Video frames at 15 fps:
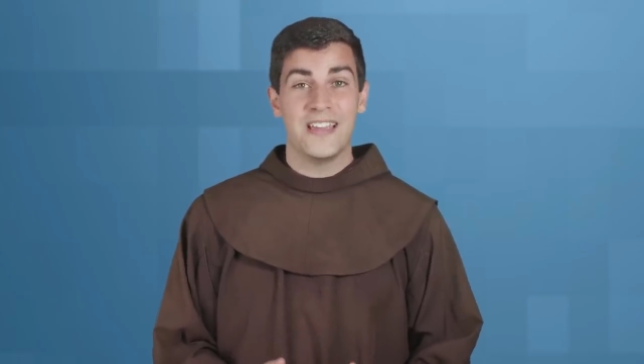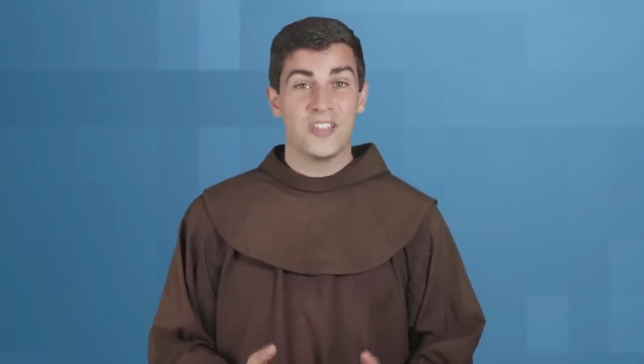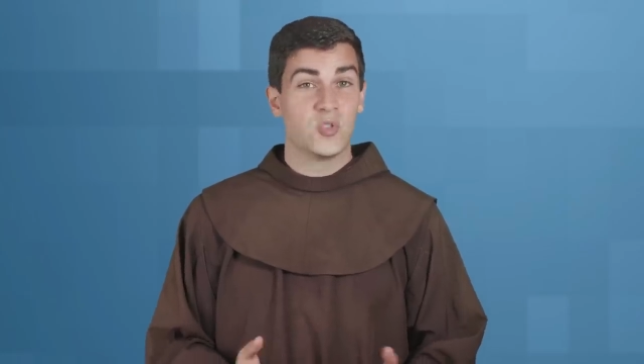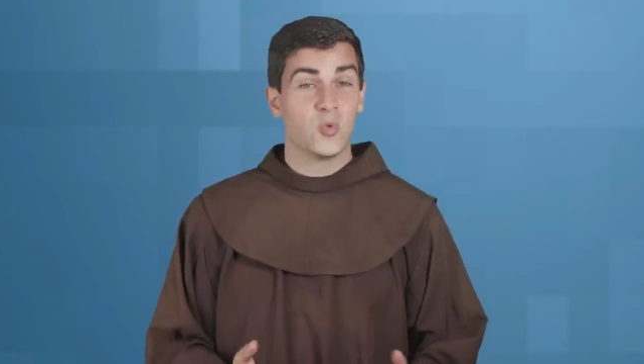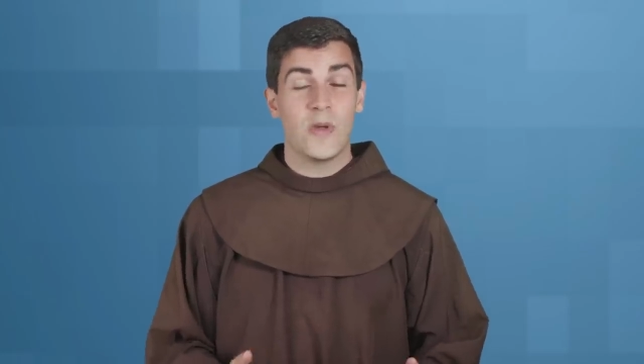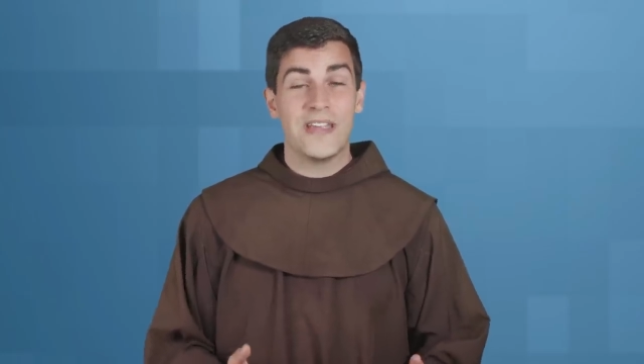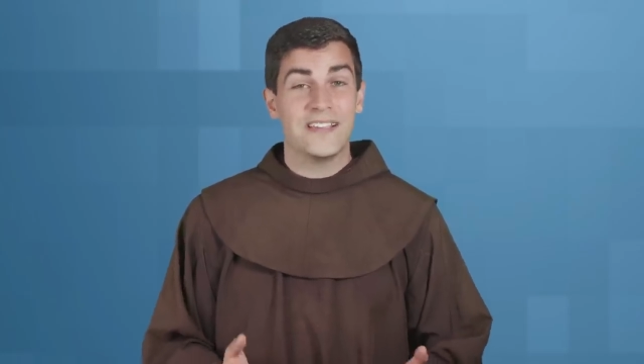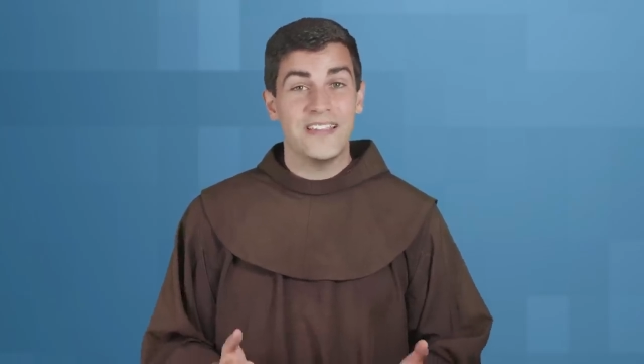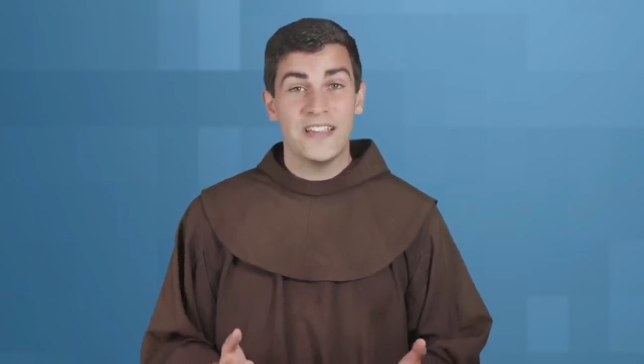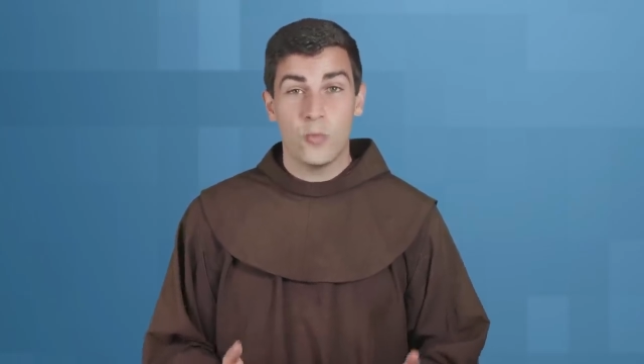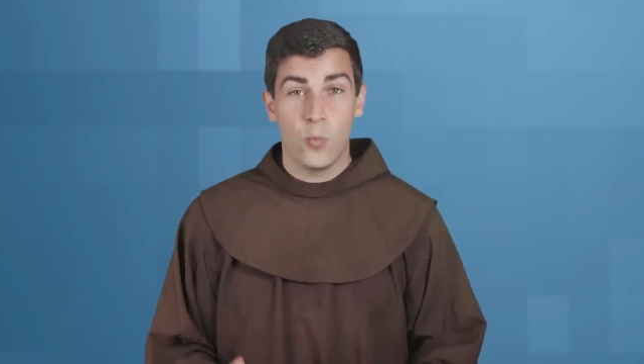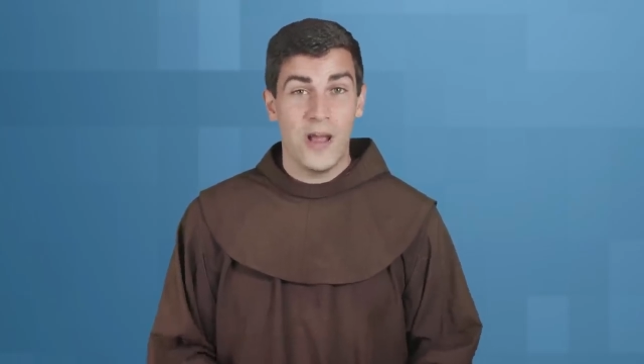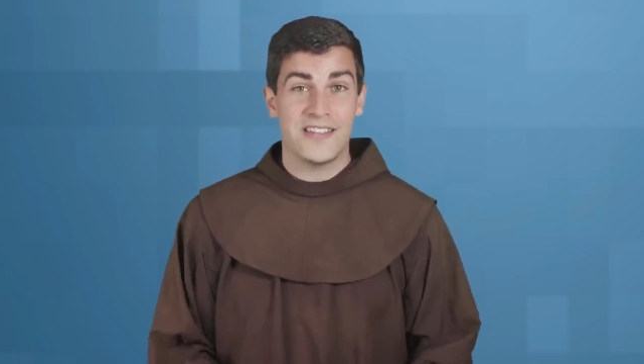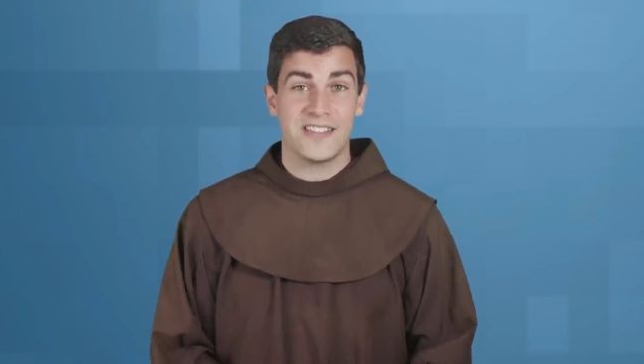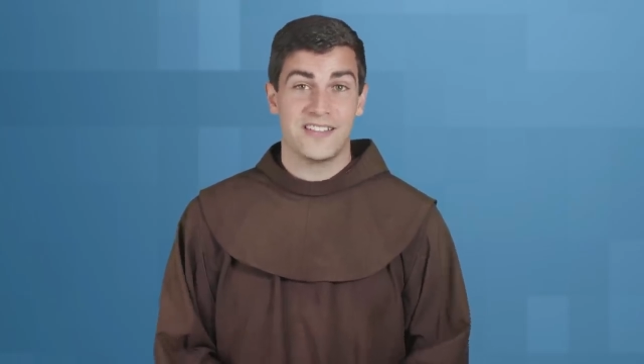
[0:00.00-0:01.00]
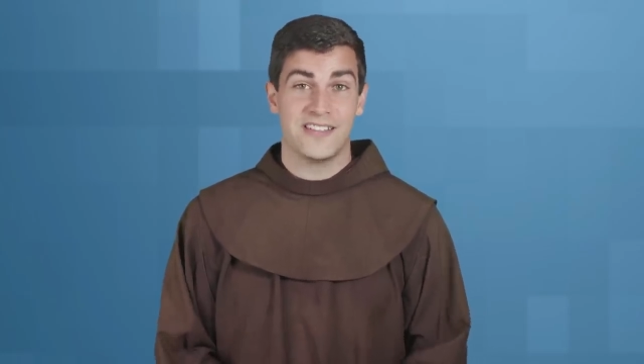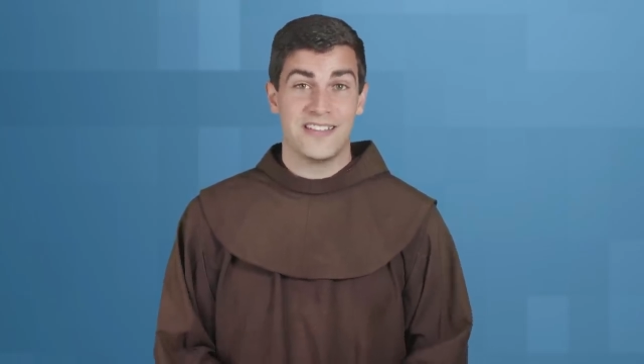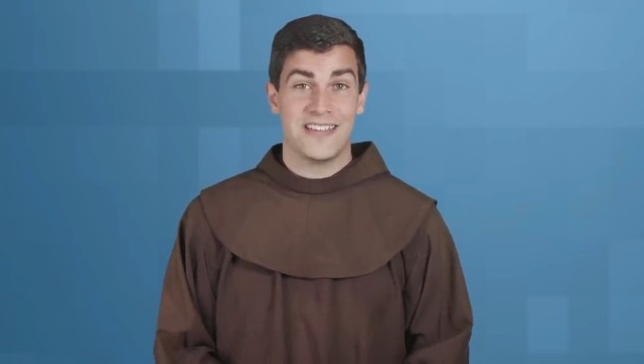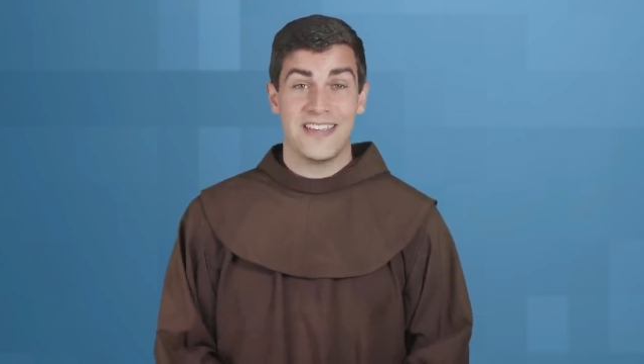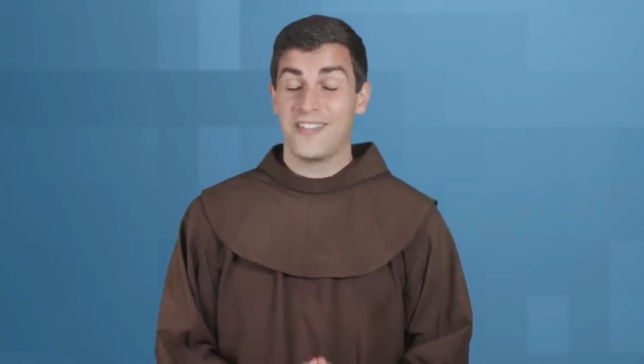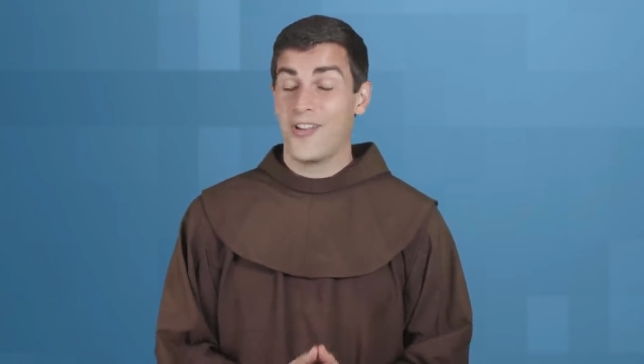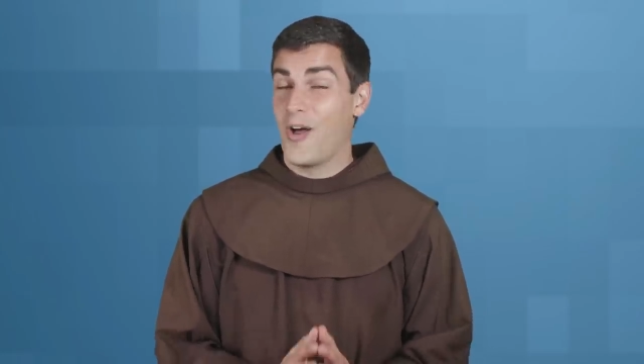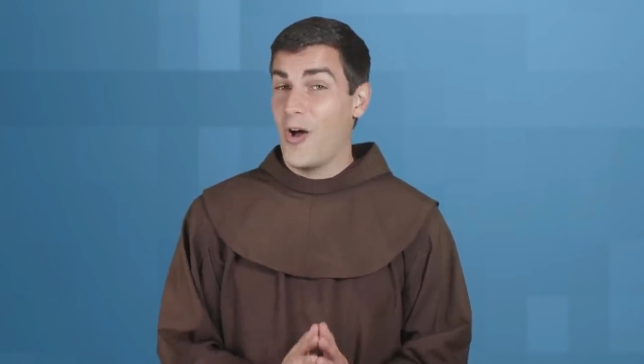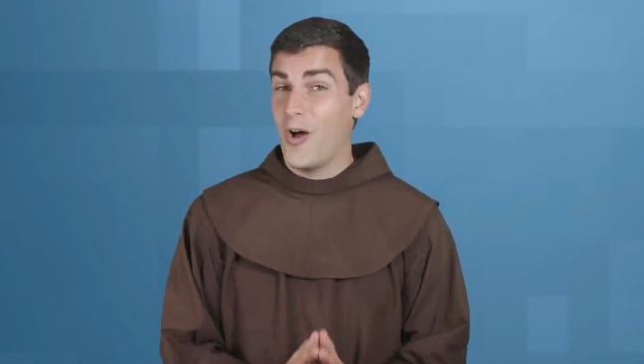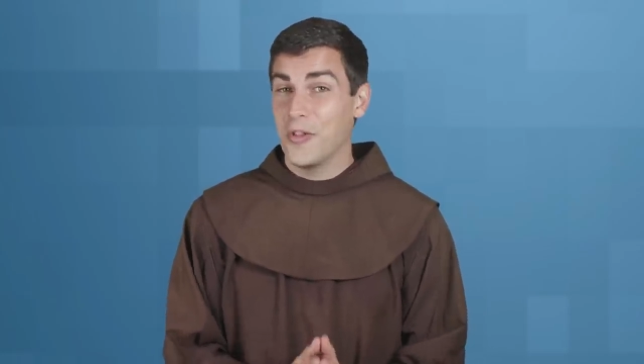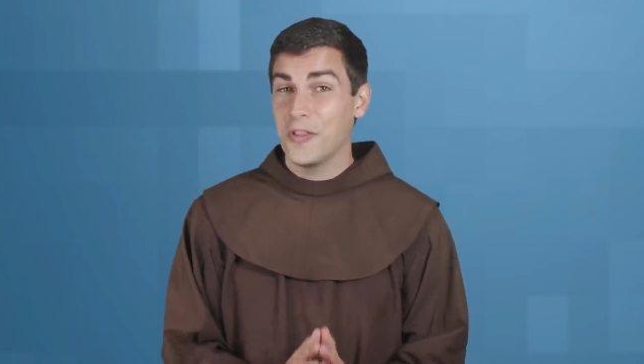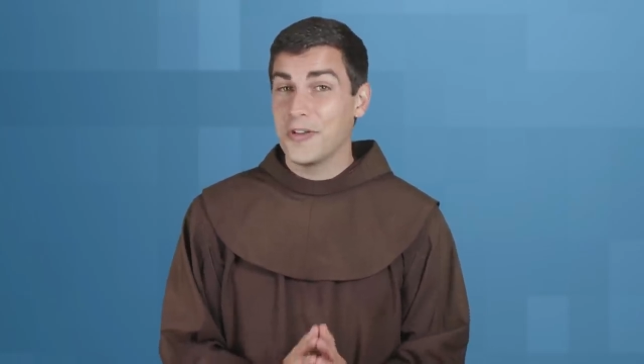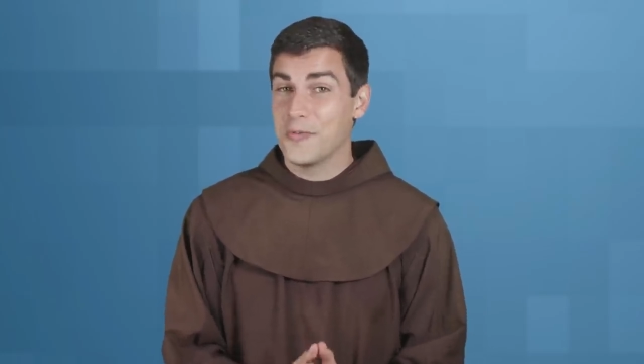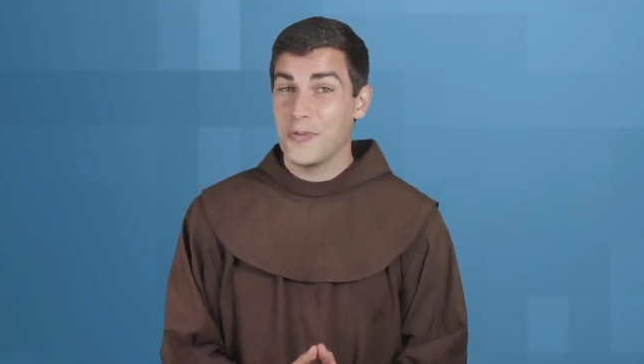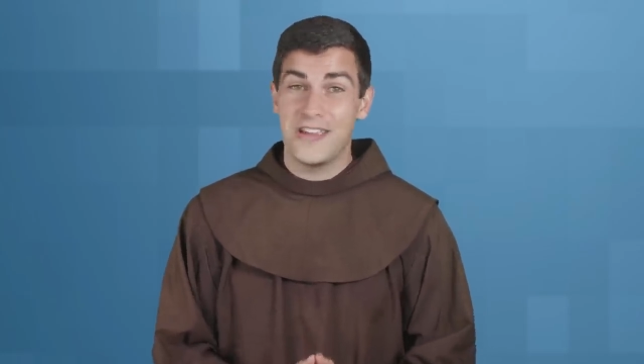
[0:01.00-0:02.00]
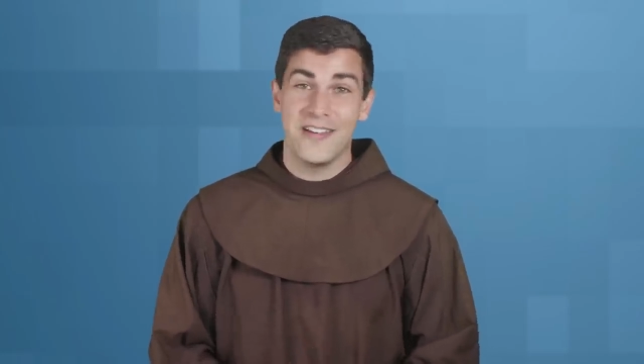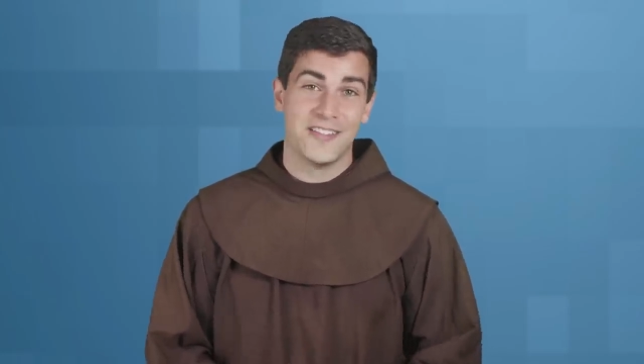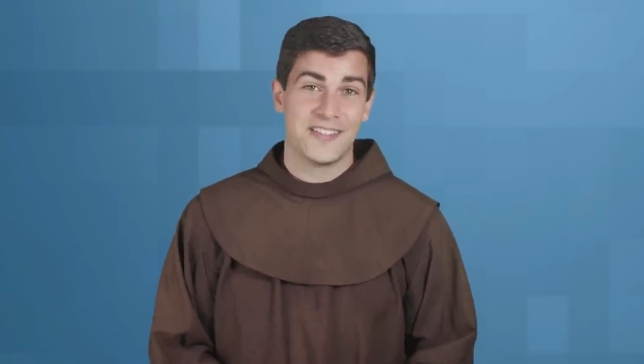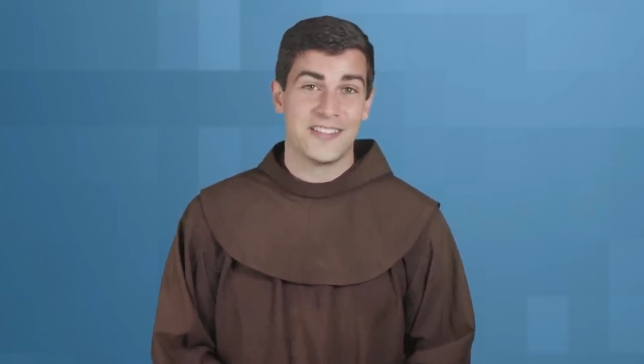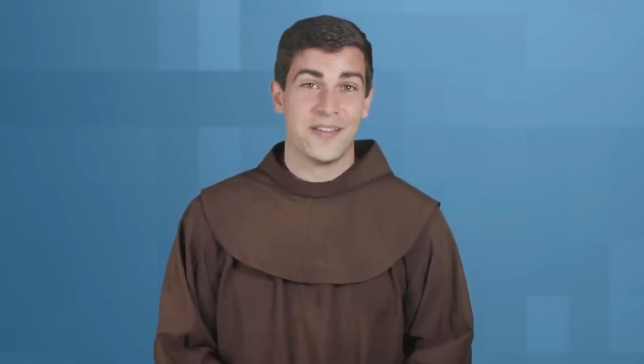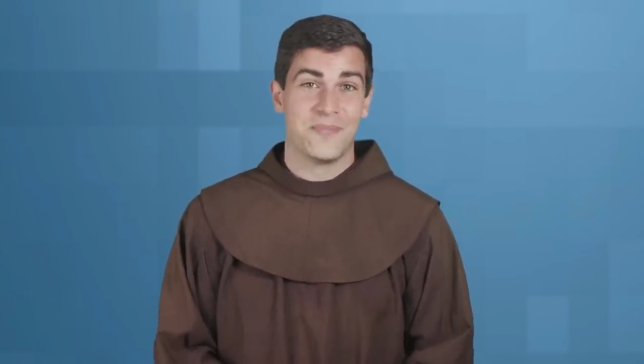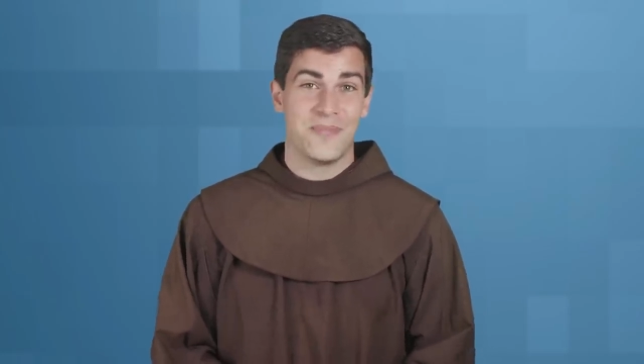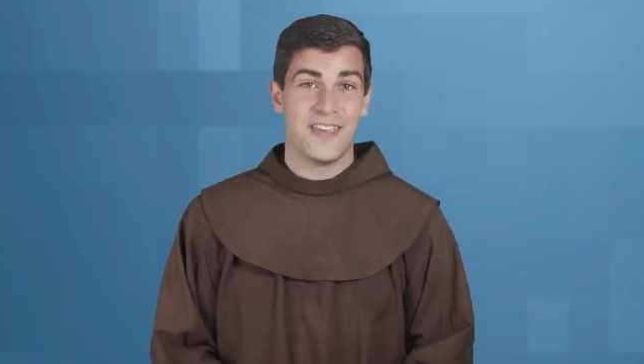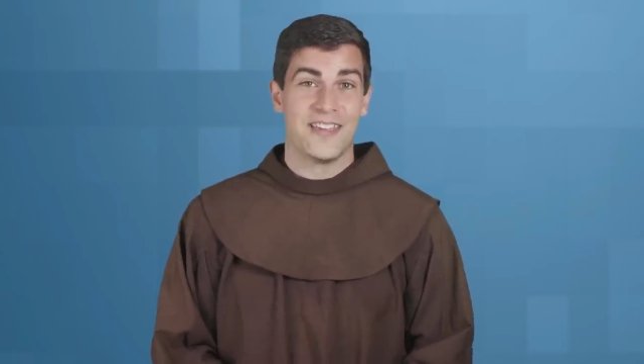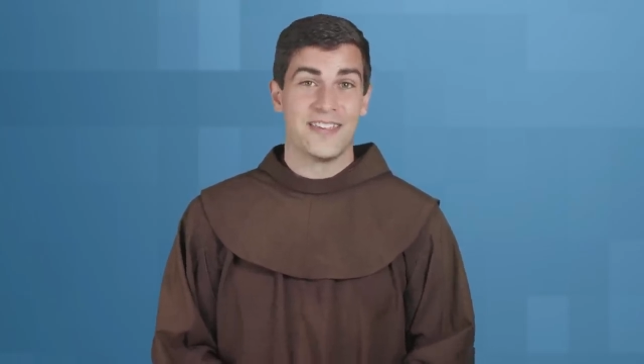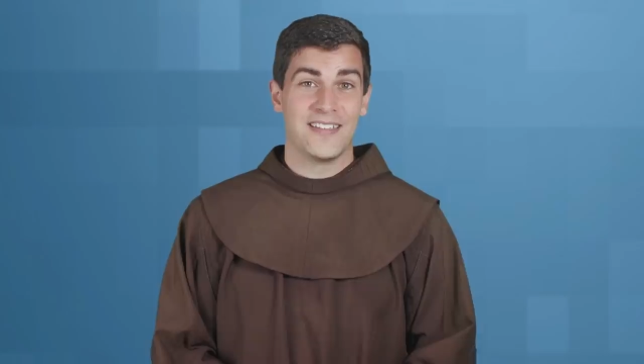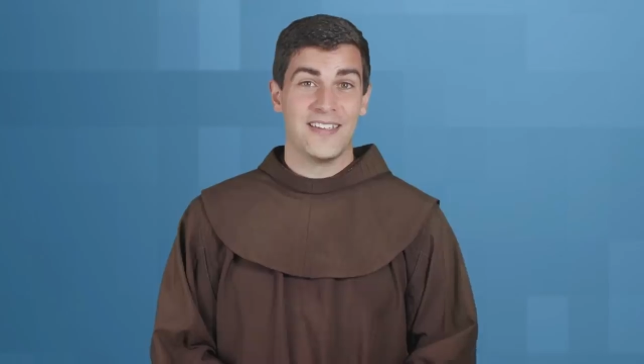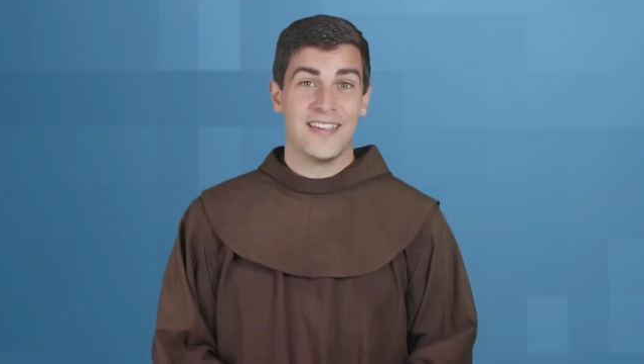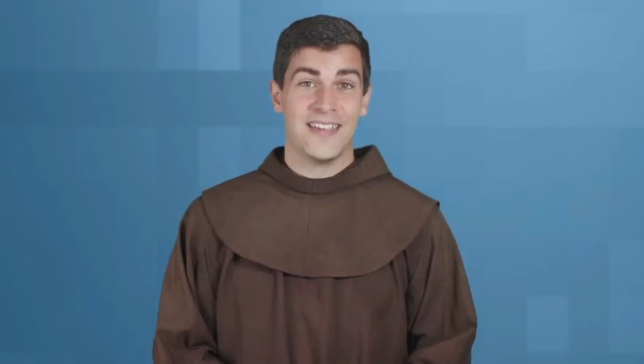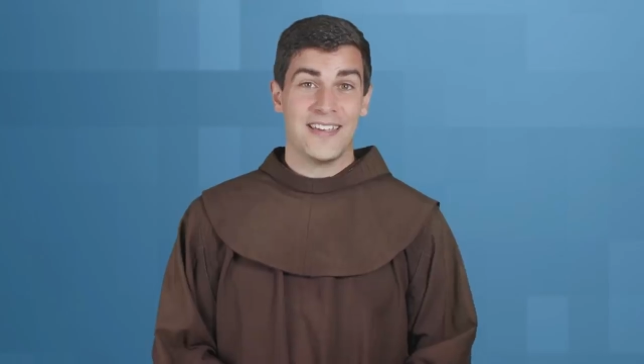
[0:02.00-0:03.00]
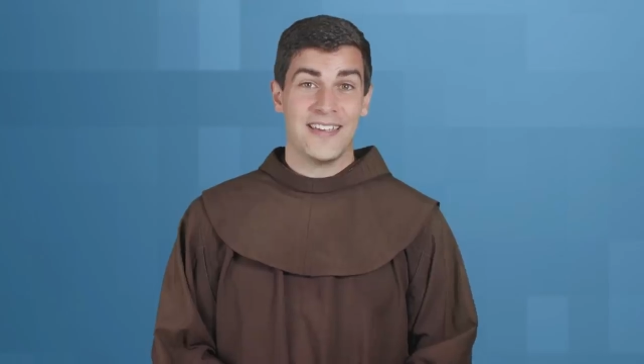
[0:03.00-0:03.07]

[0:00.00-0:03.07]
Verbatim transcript: Zwingli, and Wesley can all agree on something,